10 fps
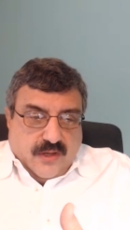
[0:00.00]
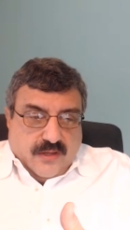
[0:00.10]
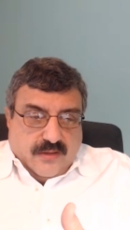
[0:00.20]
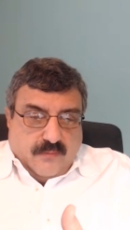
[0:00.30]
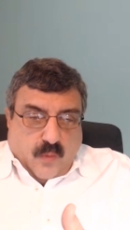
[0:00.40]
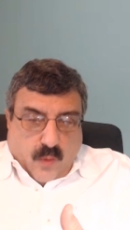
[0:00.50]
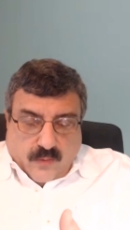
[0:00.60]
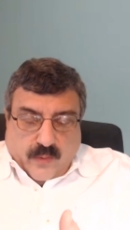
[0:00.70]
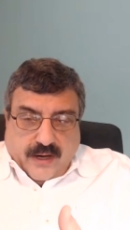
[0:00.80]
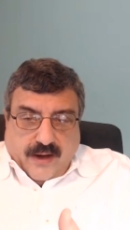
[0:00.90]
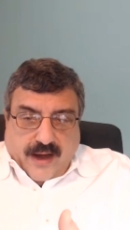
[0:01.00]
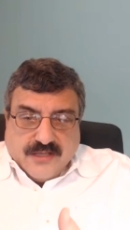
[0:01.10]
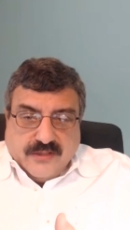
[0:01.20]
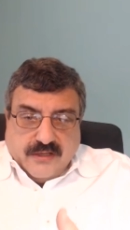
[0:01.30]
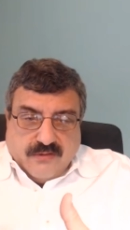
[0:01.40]
the more we are
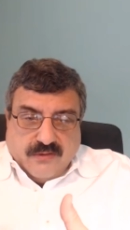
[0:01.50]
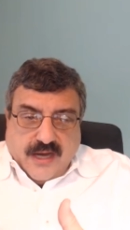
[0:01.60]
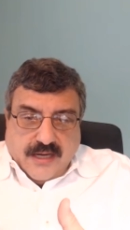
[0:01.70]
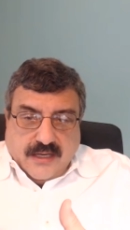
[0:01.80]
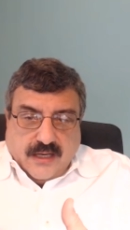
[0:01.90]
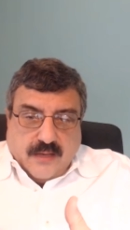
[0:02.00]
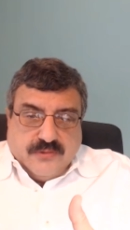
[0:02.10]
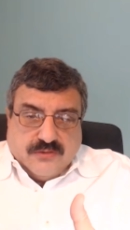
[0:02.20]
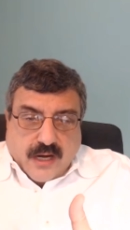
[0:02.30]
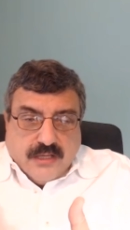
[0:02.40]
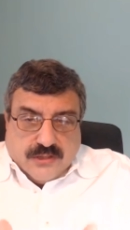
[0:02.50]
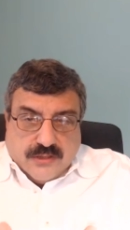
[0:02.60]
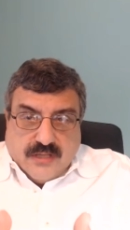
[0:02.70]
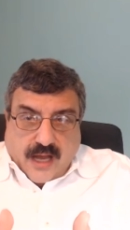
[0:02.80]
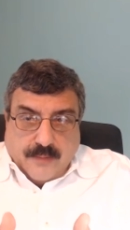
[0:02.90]
actually creating
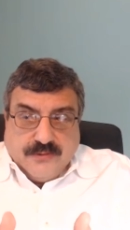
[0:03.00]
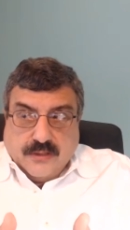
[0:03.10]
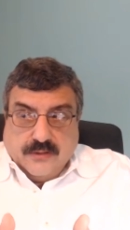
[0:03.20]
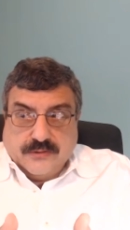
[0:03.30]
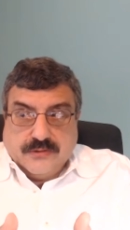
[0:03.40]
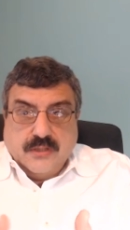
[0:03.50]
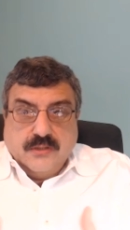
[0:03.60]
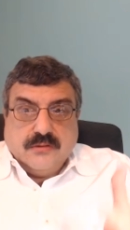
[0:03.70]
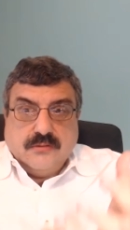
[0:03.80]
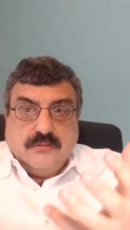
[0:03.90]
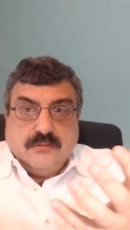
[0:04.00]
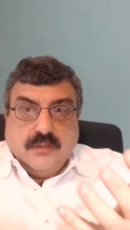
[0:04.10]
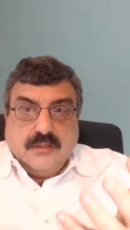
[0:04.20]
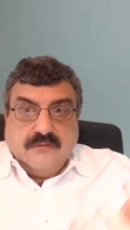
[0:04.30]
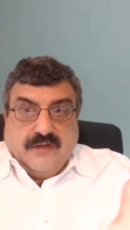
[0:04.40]
obstacles to
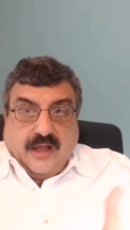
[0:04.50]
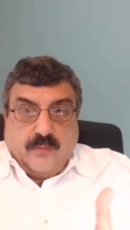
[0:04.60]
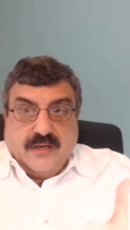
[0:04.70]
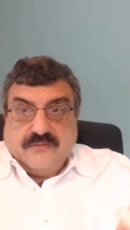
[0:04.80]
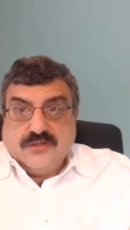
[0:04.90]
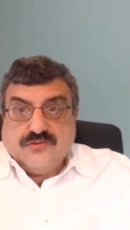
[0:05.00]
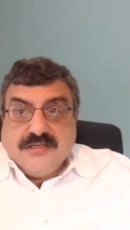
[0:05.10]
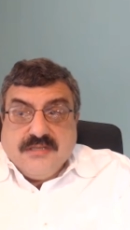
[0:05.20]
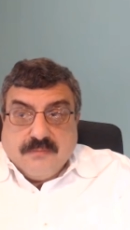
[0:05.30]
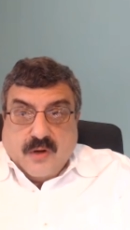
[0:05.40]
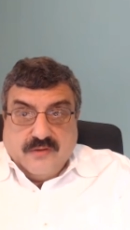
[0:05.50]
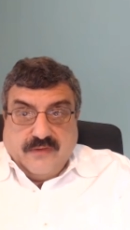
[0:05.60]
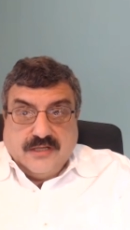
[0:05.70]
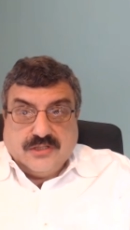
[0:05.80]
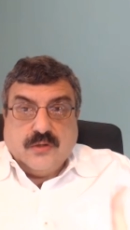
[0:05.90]
the development of intrinsic
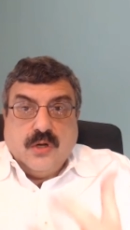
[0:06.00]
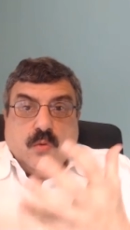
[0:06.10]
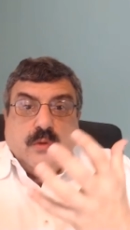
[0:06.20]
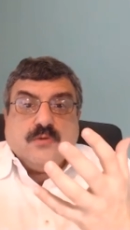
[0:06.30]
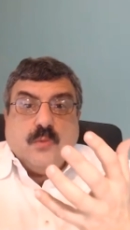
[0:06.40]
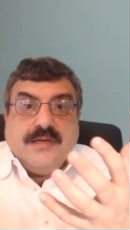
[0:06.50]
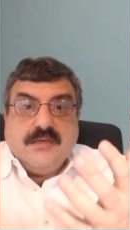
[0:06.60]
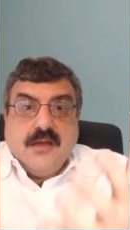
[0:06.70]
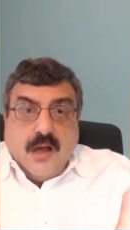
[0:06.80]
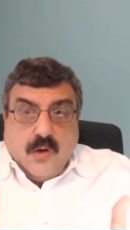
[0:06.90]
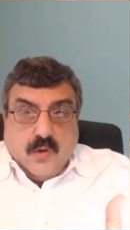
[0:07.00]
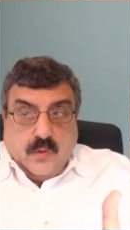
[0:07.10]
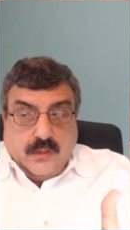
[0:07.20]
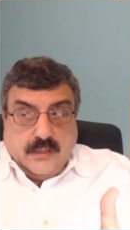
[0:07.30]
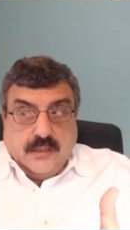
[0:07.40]
motivation, which we
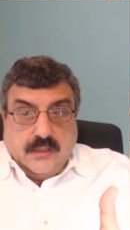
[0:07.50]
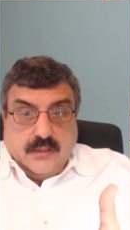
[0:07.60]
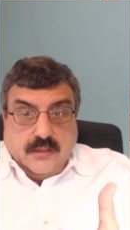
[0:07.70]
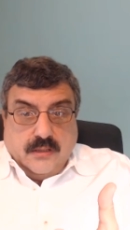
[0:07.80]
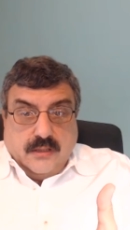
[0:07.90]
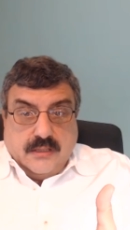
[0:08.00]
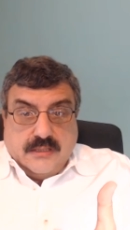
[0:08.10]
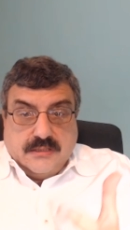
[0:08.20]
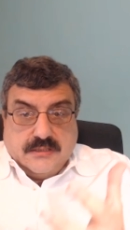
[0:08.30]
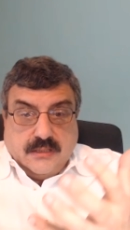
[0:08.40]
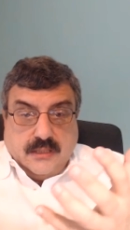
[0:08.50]
know is,